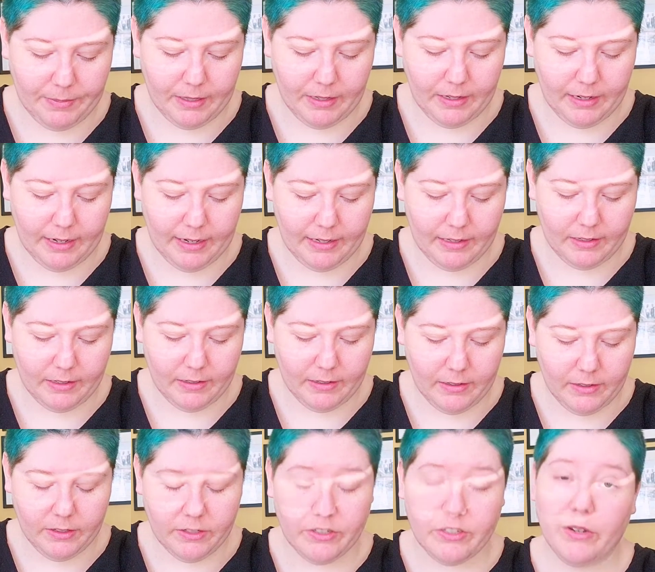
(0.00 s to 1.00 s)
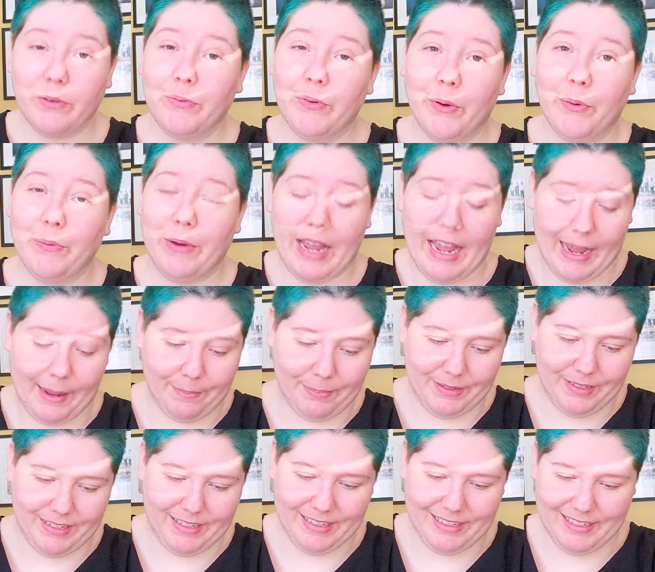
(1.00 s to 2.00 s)
tonight, so no
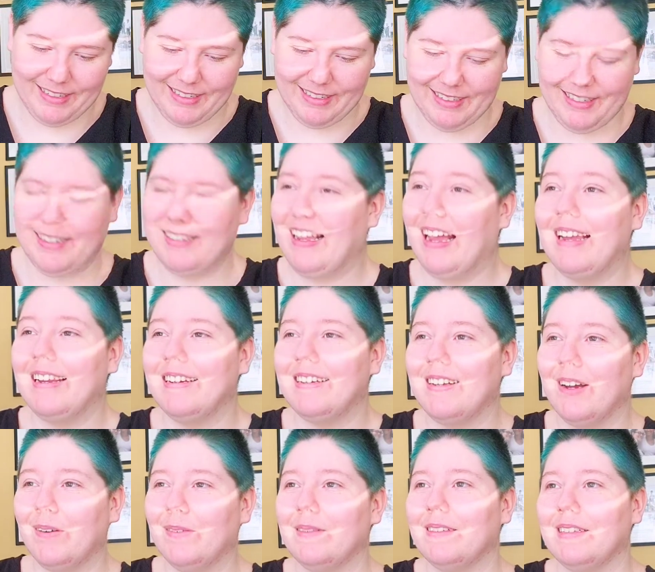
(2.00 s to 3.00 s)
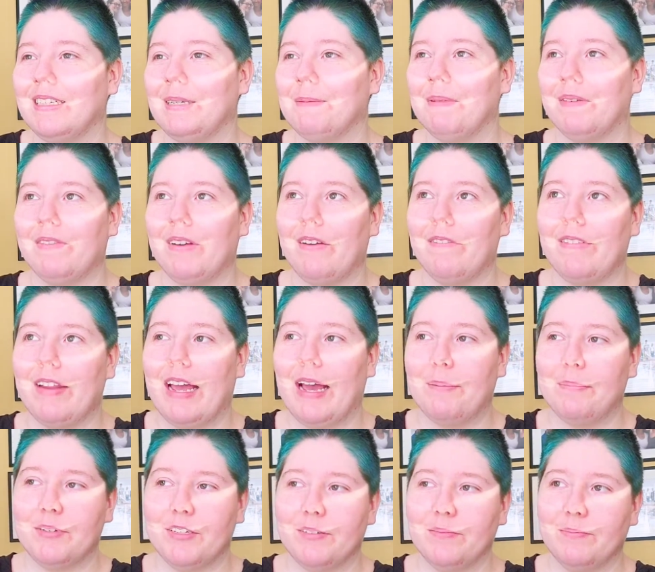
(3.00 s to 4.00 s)
naps. Because I don't sleep if I've
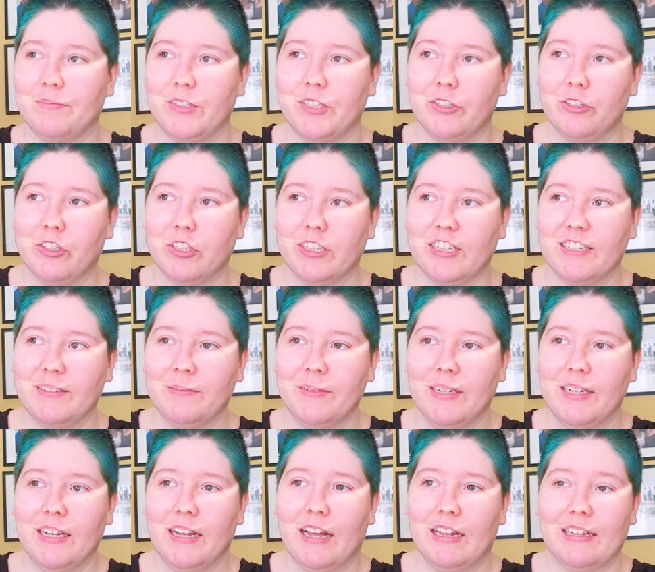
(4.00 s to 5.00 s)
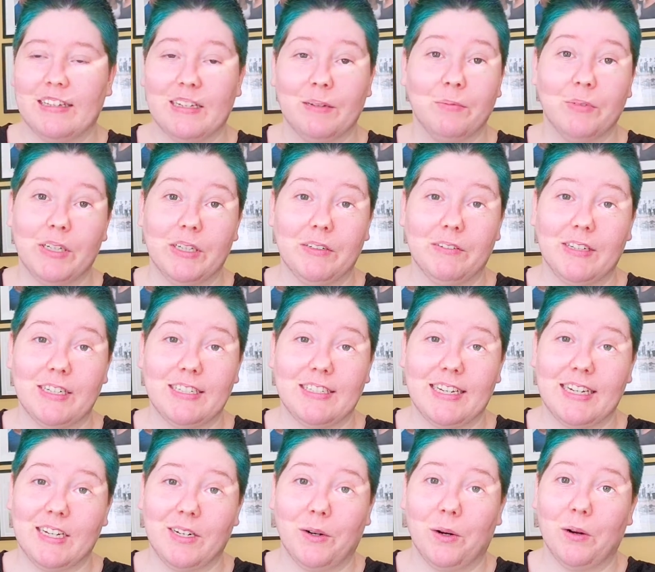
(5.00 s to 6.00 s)
napped, usually. Unless I'm really, really
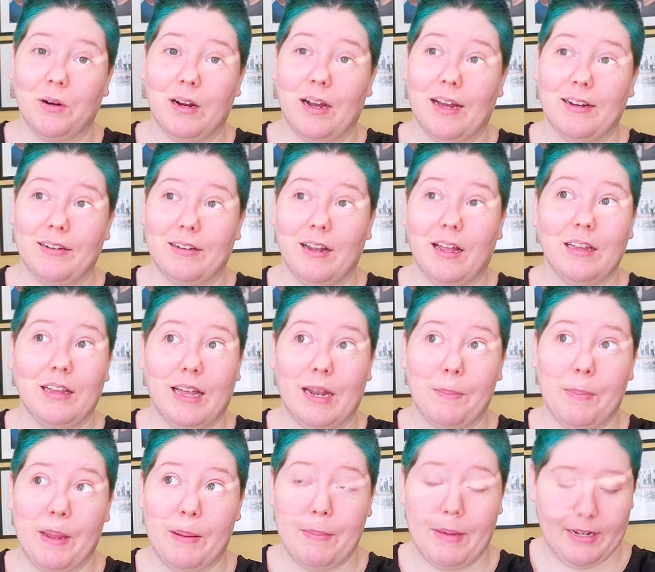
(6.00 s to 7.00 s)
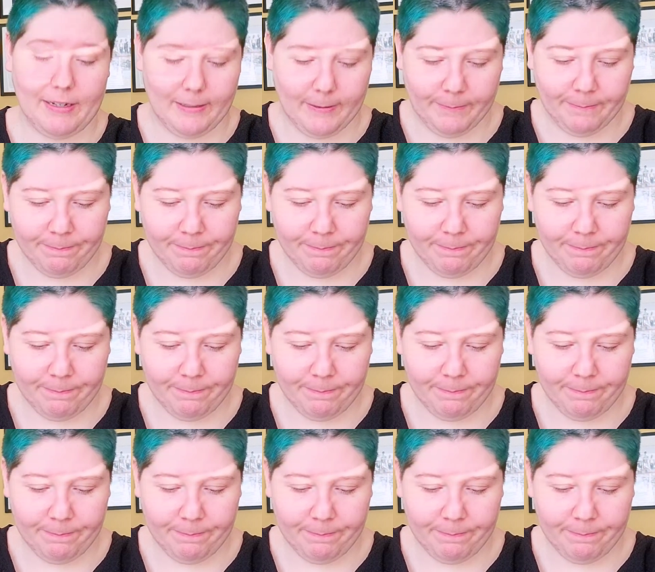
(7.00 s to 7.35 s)
sick or on a lot of pain meds.